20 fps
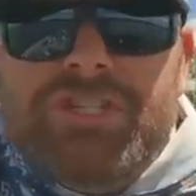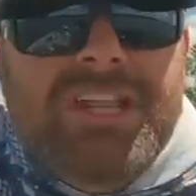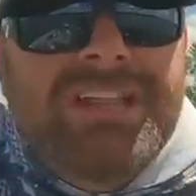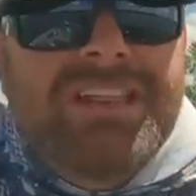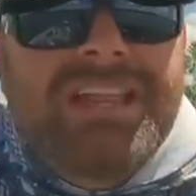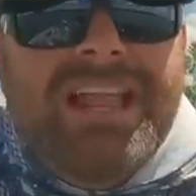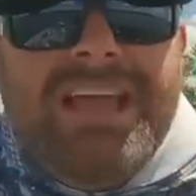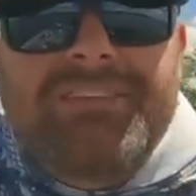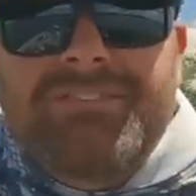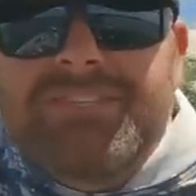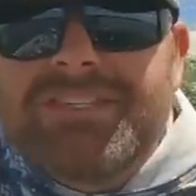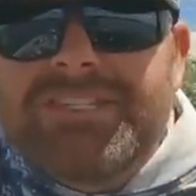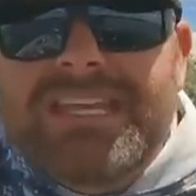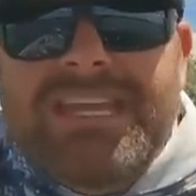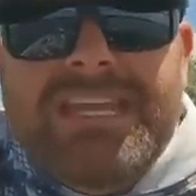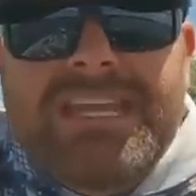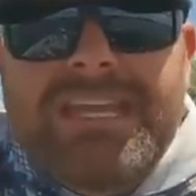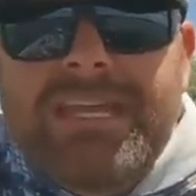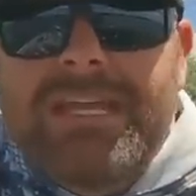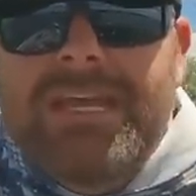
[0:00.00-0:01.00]
the life is
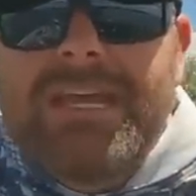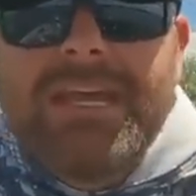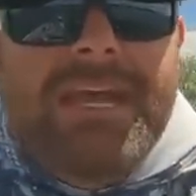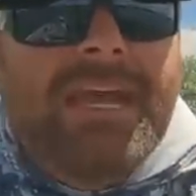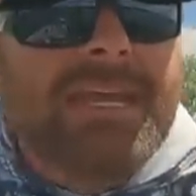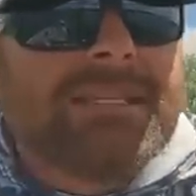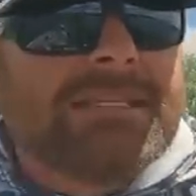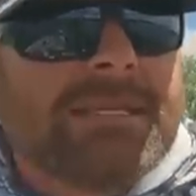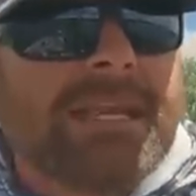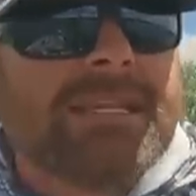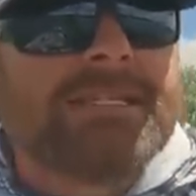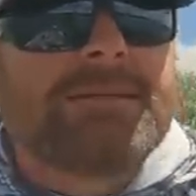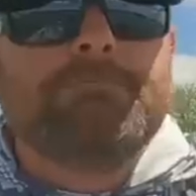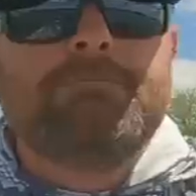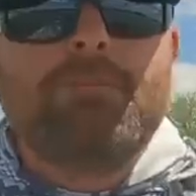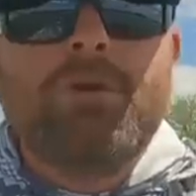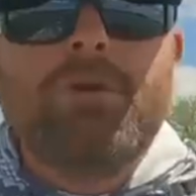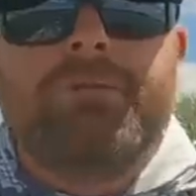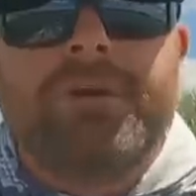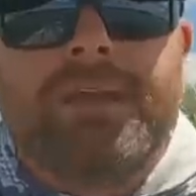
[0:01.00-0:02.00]
getting, it's it's
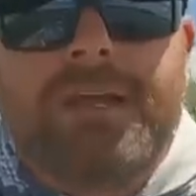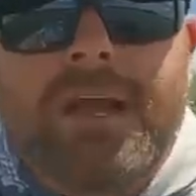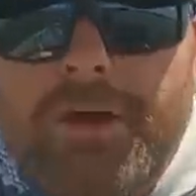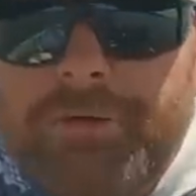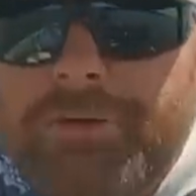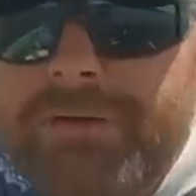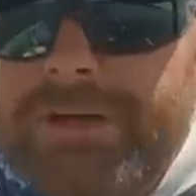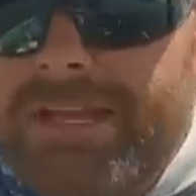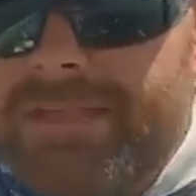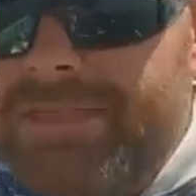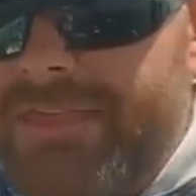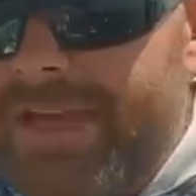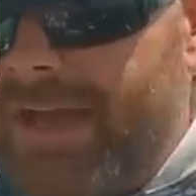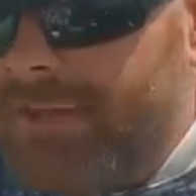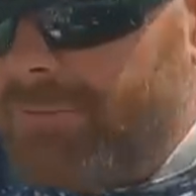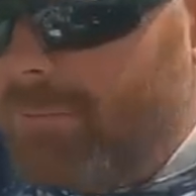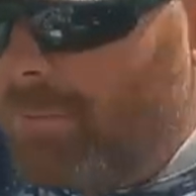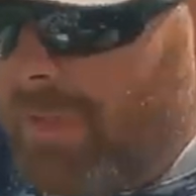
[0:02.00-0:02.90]
moving. Underneath that,